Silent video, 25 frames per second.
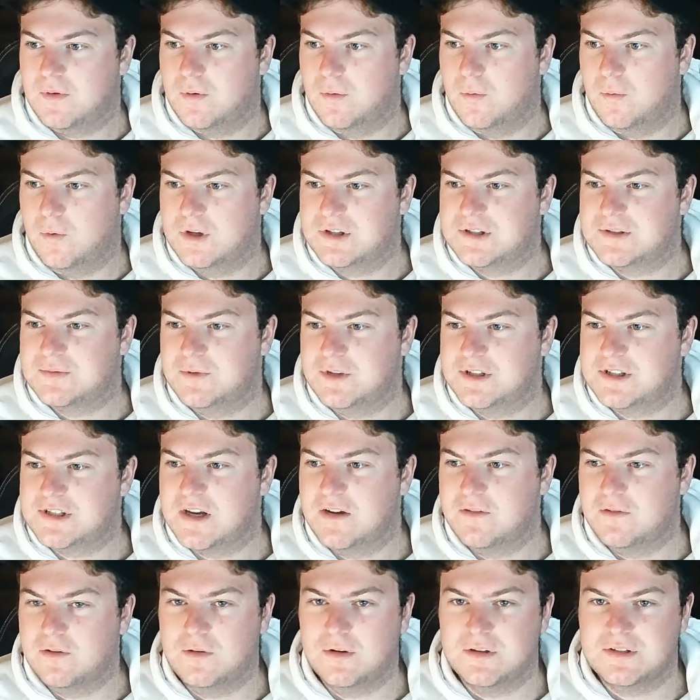What's
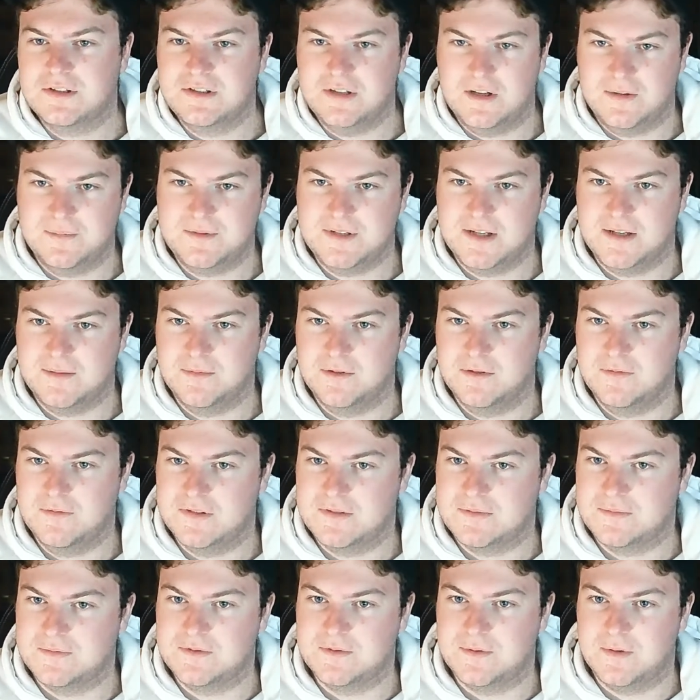everyone's top 10 movies
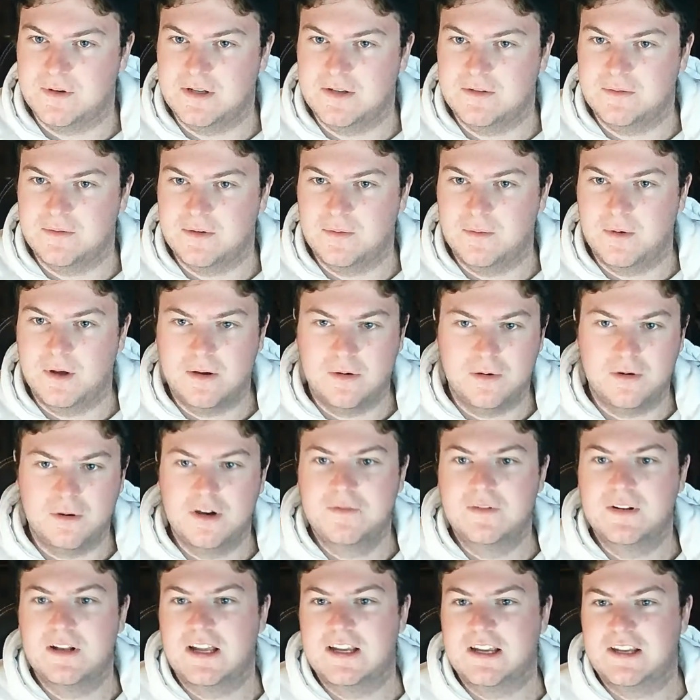from 2021, or
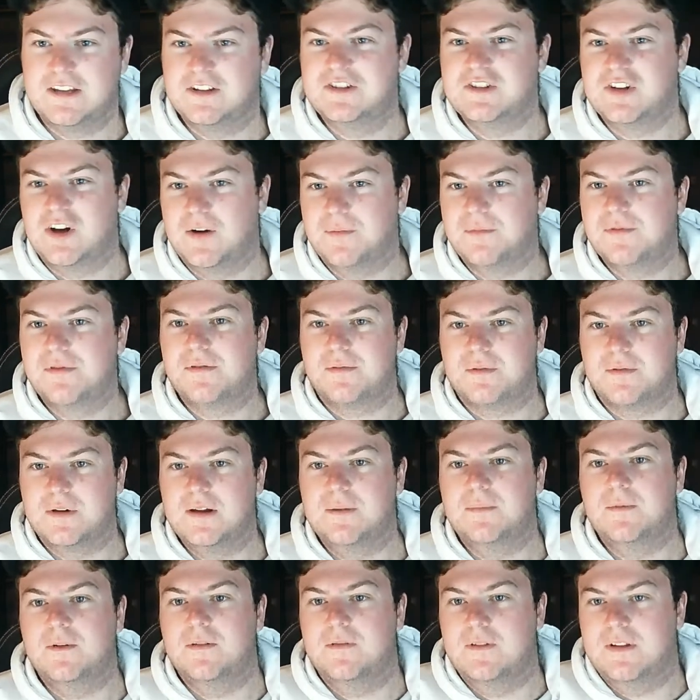even like your top 3
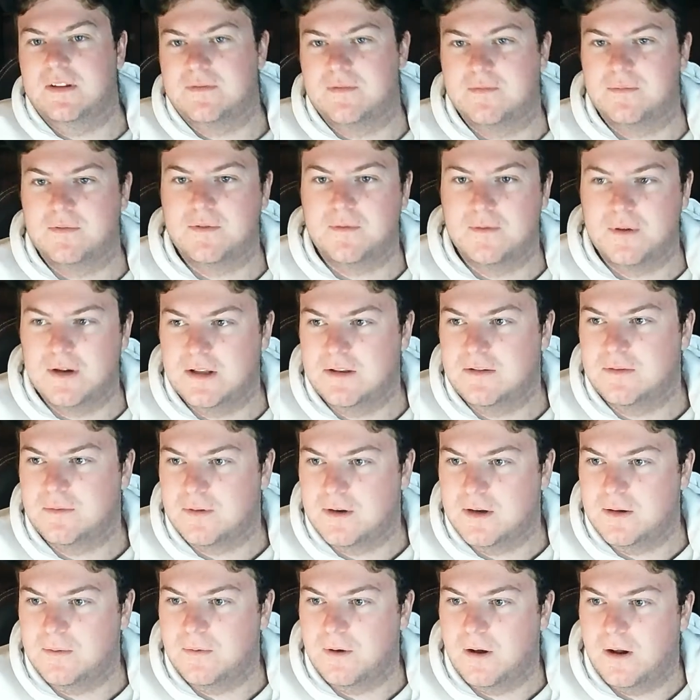movies from
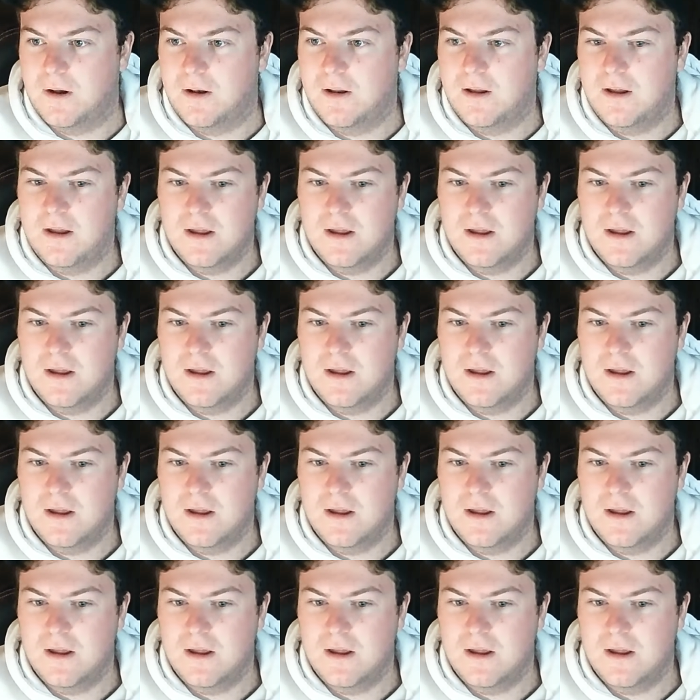2021?